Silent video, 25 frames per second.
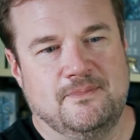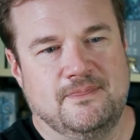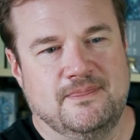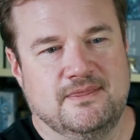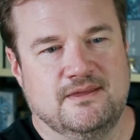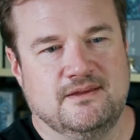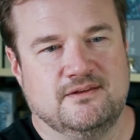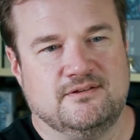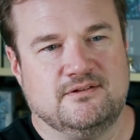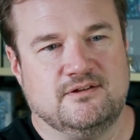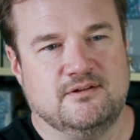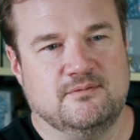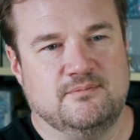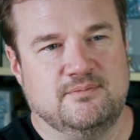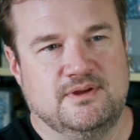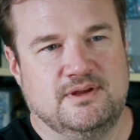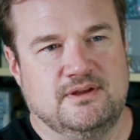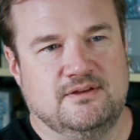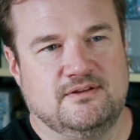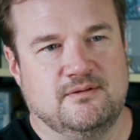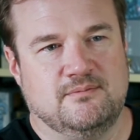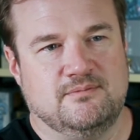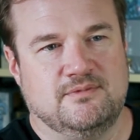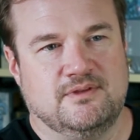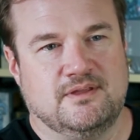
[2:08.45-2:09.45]
This could be
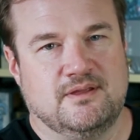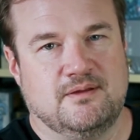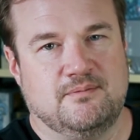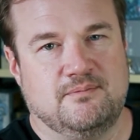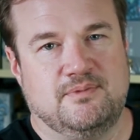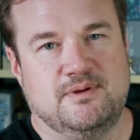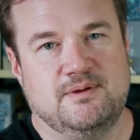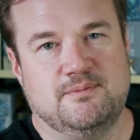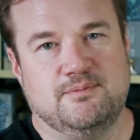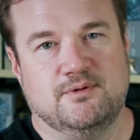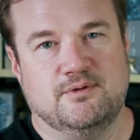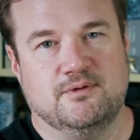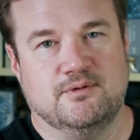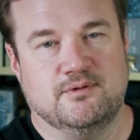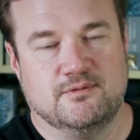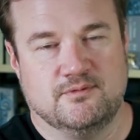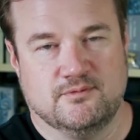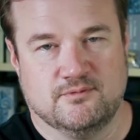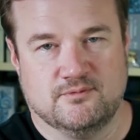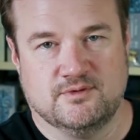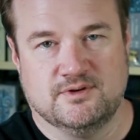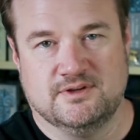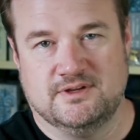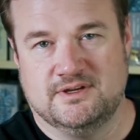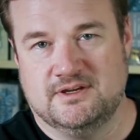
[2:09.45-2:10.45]
something that people
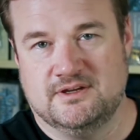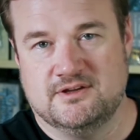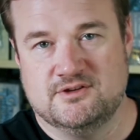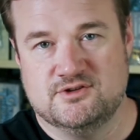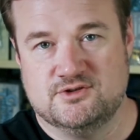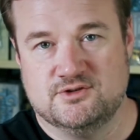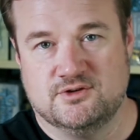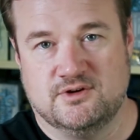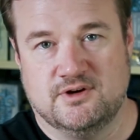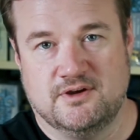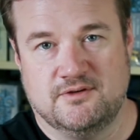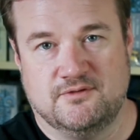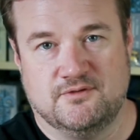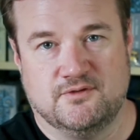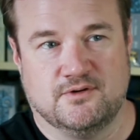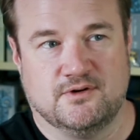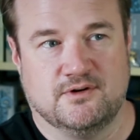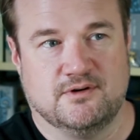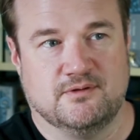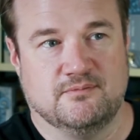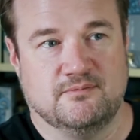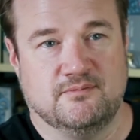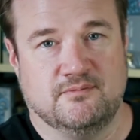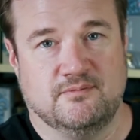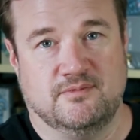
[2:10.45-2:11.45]
really enjoy
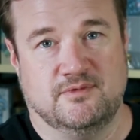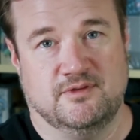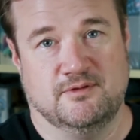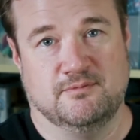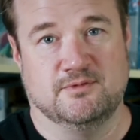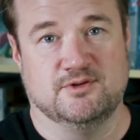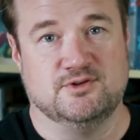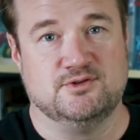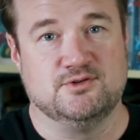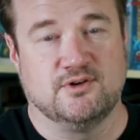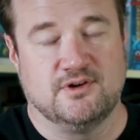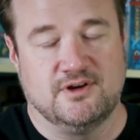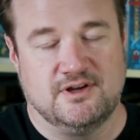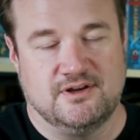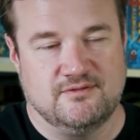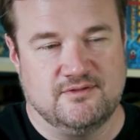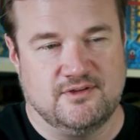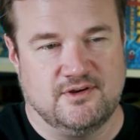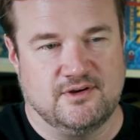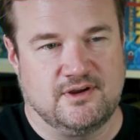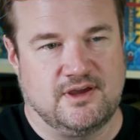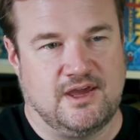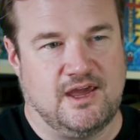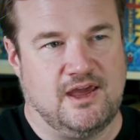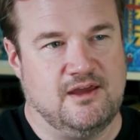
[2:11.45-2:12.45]
for the majority of
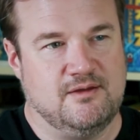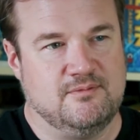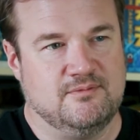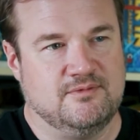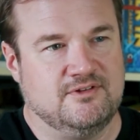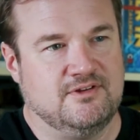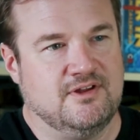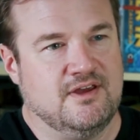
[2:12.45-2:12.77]
their games.